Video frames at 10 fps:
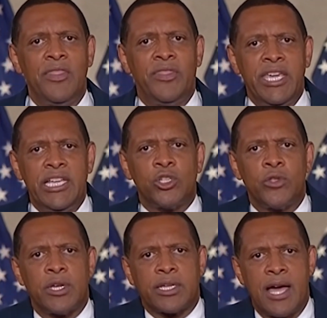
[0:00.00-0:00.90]
These are
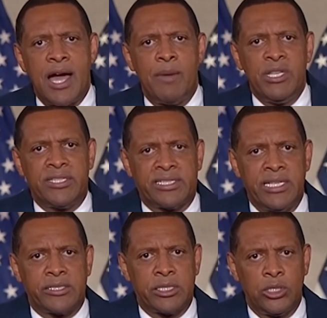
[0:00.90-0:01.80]
the common
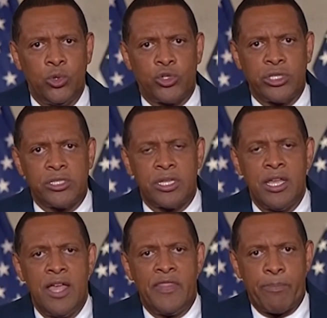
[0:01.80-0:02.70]
sense solutions
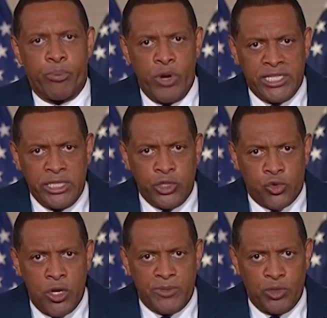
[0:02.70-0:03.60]
that President
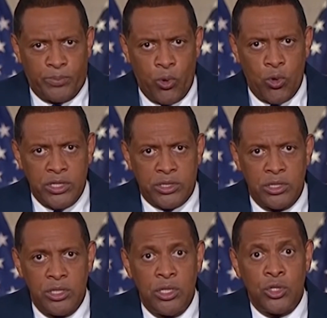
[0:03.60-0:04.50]
Trump supports.
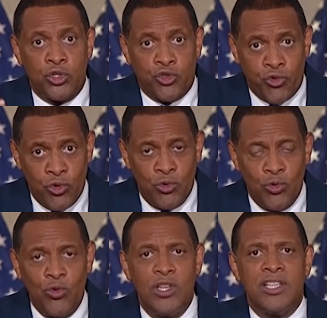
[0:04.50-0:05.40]

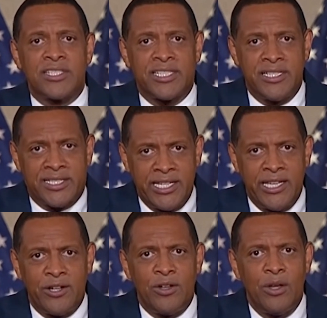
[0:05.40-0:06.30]
True,
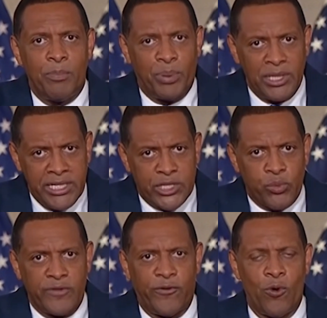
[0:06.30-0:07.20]
sincere police
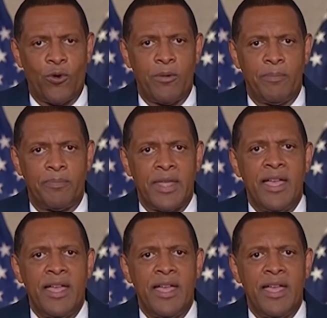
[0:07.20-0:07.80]
reform.